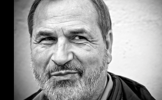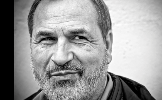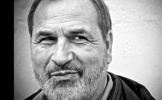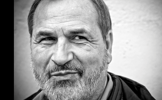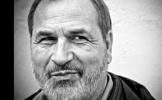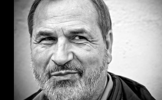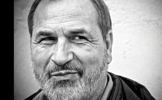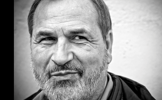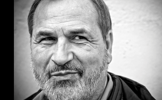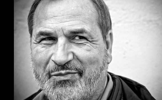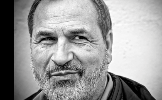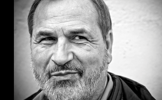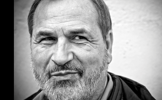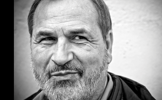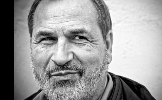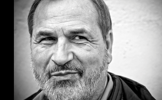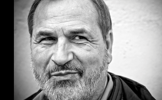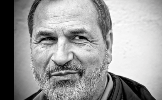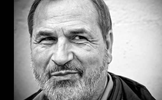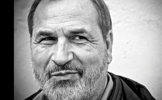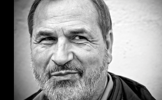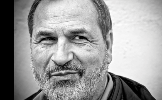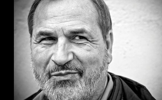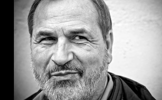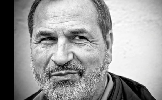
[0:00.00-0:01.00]

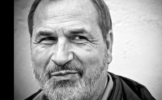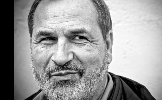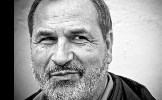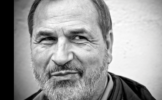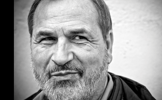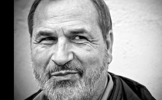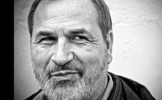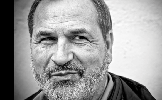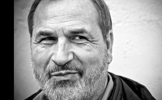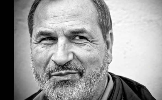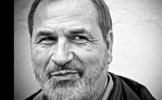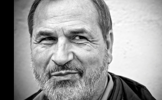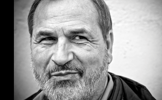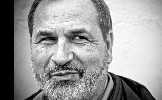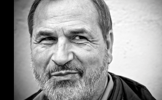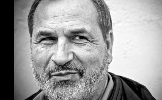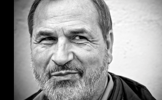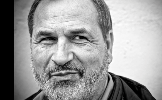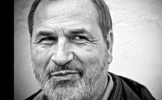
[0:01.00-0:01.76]
(silence)